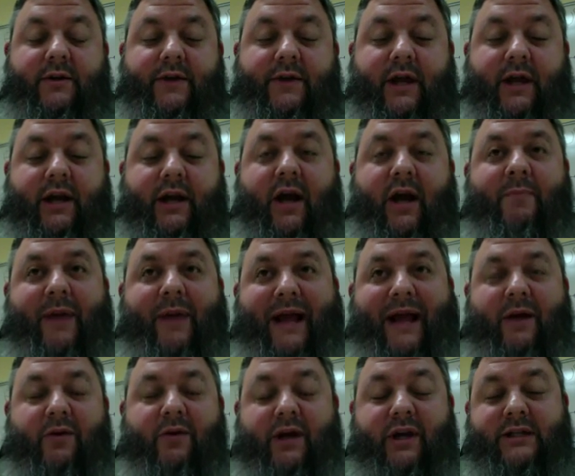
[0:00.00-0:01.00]
then
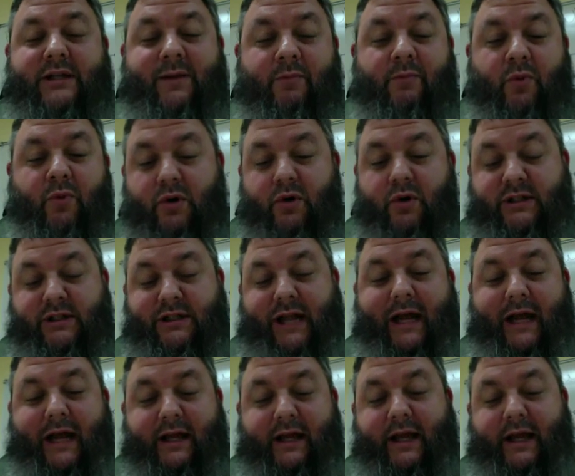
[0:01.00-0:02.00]
About is a more
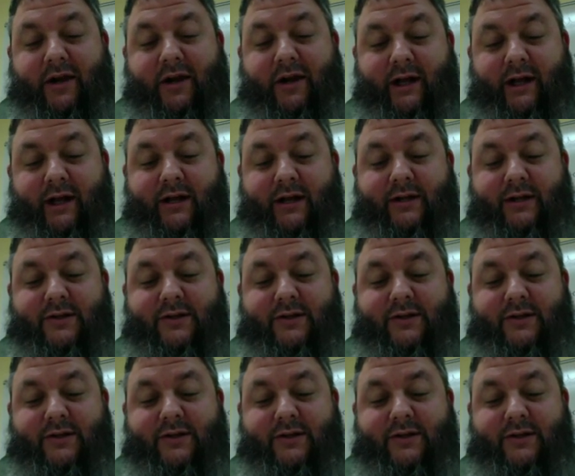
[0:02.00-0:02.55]
static area,